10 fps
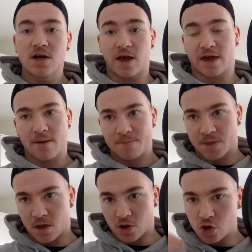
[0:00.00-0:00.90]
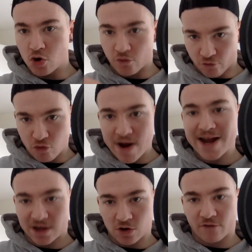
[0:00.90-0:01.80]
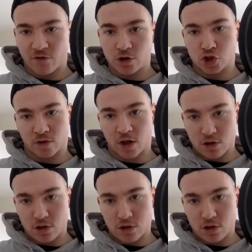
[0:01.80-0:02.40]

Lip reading: Like, you have really got to focus on the